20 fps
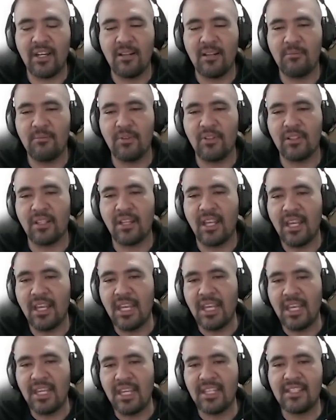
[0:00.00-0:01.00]
but
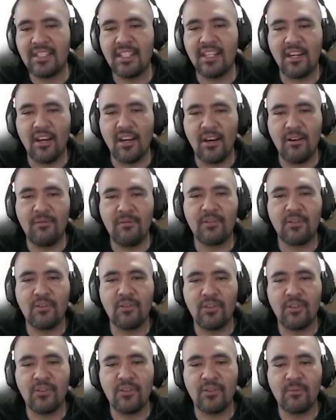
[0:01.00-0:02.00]
it's enough
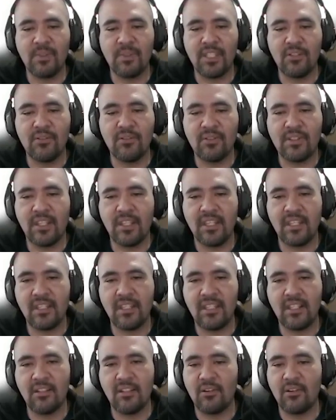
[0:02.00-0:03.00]
to be used
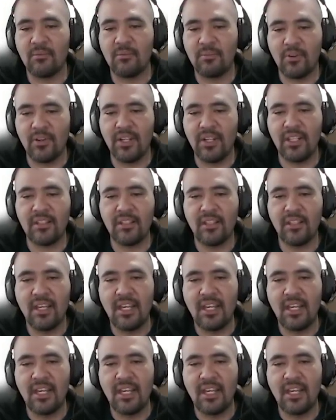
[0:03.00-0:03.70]
in our project